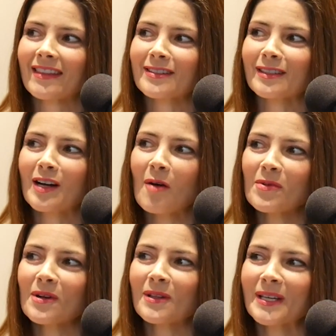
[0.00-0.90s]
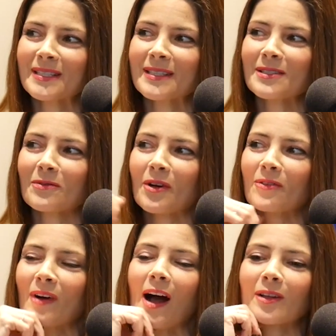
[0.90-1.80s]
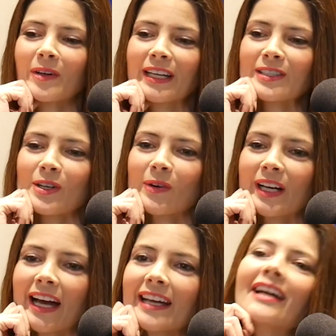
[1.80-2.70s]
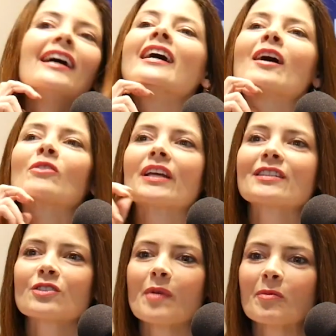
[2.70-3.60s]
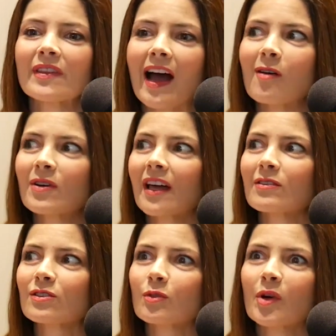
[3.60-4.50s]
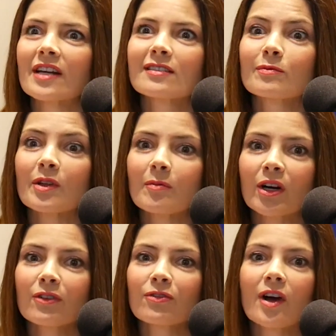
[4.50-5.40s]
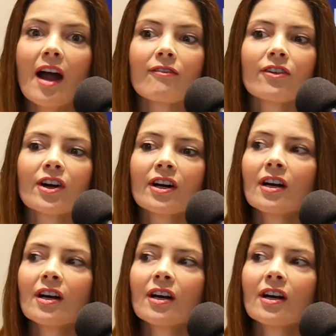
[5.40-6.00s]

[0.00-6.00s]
And there's a couple listings we were following, Joe and I, and we're like, do you remember that one? That was overpriced. It's been on the market forever.